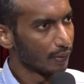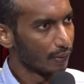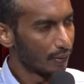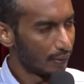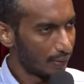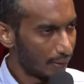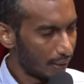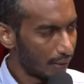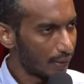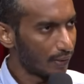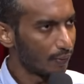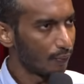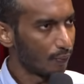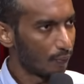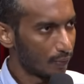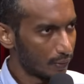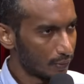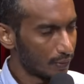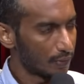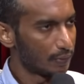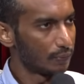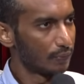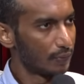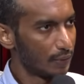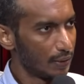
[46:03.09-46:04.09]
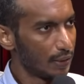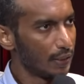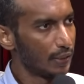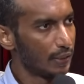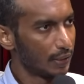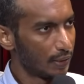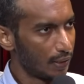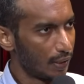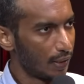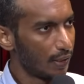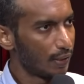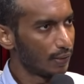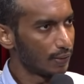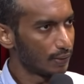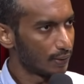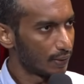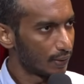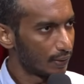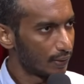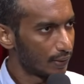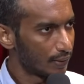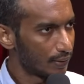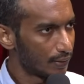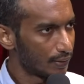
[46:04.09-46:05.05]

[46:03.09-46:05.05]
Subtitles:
That was really the case that